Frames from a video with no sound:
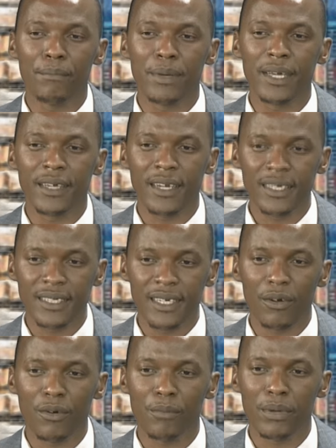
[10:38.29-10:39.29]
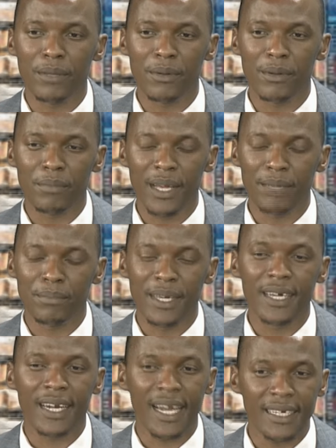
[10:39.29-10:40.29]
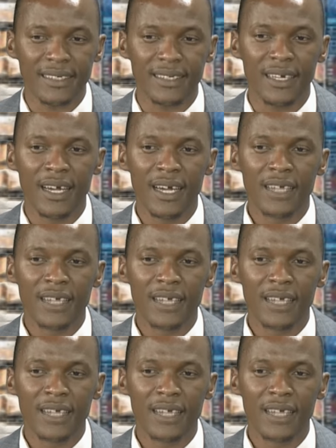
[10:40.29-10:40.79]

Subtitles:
being risen or being raised.